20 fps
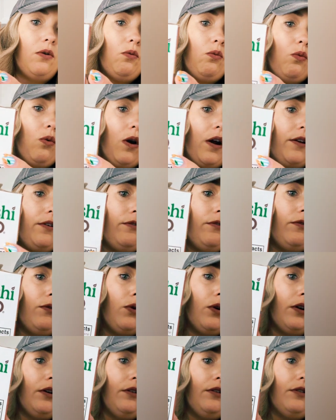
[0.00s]

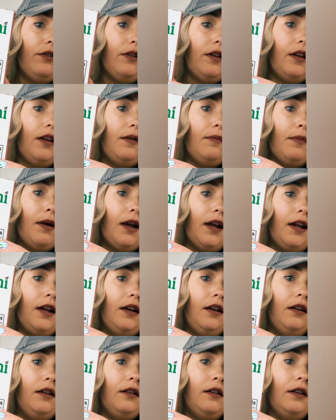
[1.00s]
1/4 in
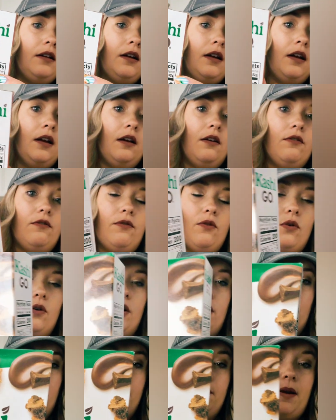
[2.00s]
mine
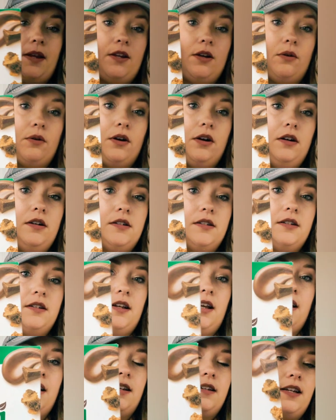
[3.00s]
for my yogurt,
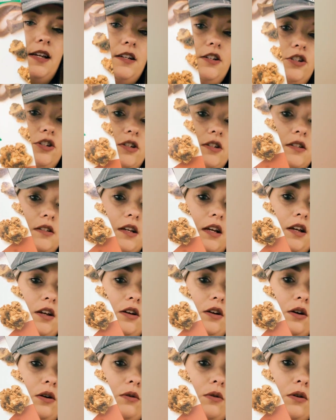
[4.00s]
and it tastes just
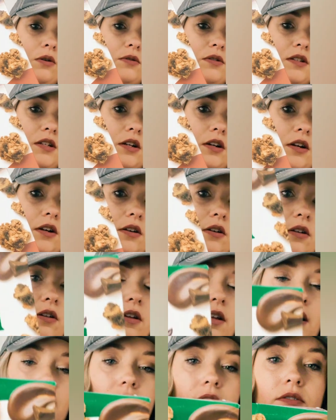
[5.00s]
like cocoa cereal.
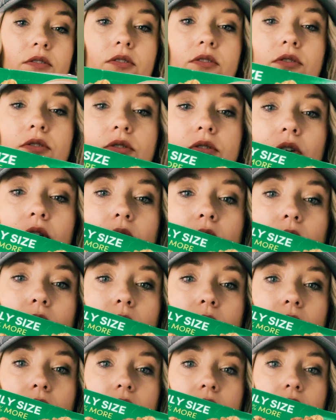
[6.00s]
It's
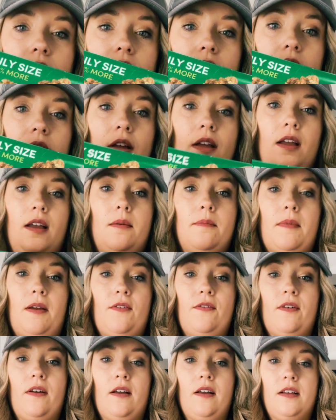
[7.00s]
so good. My
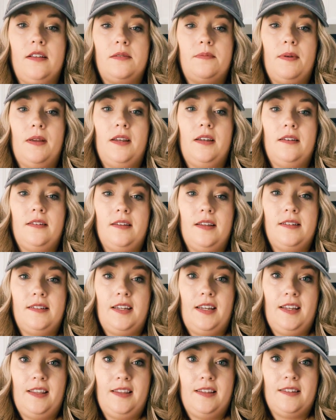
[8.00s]
husband has
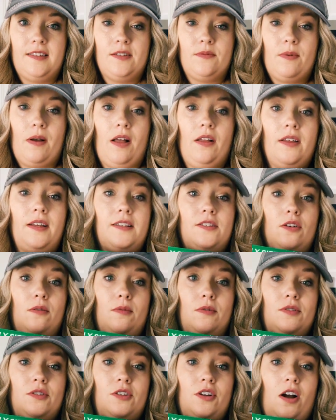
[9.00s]
eaten this as well. It's
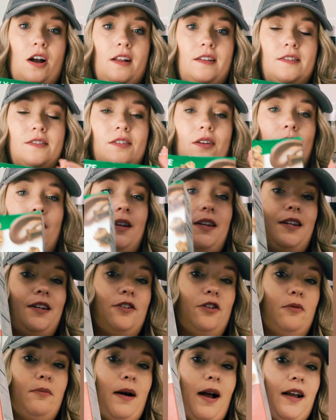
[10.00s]
almost gone, so I need to
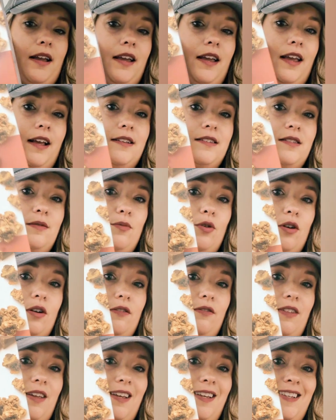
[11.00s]
go back and get some more
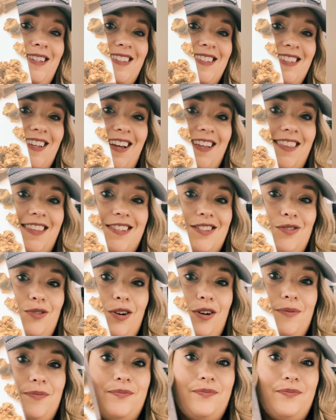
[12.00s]
of this at the store.